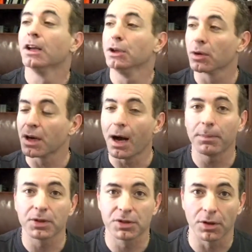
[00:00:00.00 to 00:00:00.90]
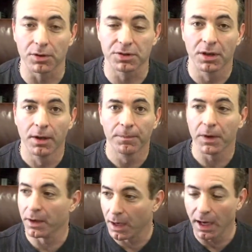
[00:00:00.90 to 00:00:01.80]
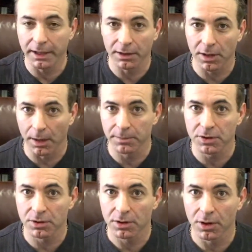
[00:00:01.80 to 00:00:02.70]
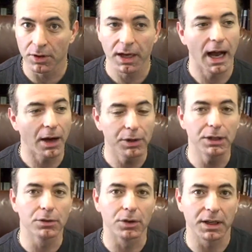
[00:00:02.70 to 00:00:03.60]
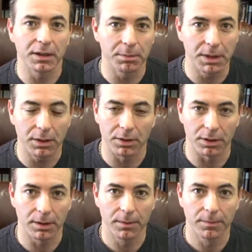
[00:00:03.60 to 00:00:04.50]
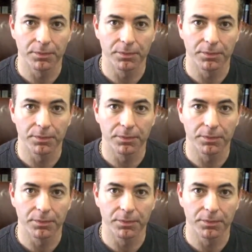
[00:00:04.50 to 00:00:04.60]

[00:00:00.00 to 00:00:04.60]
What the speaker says: You accomplish those high incomes. Okay? How do you look in the mirror?